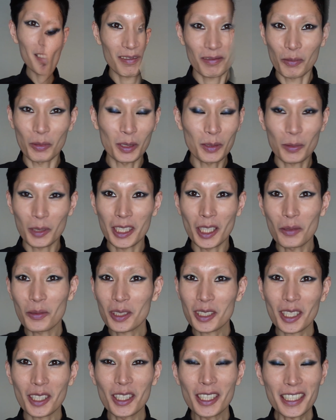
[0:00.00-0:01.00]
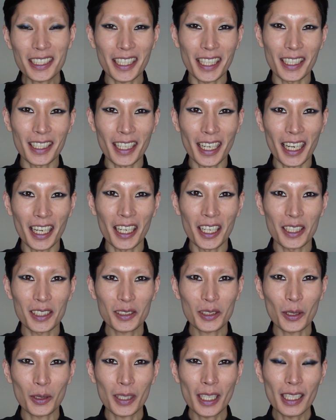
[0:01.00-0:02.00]
We're done with the look then.
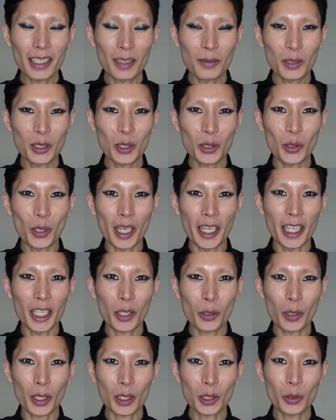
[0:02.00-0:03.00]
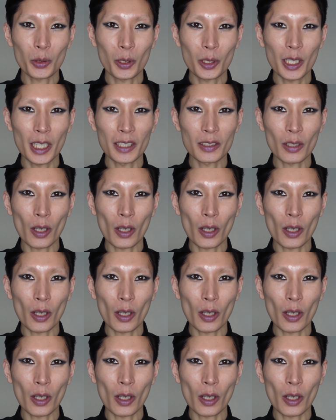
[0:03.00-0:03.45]
So yeah, let me do a quick tour as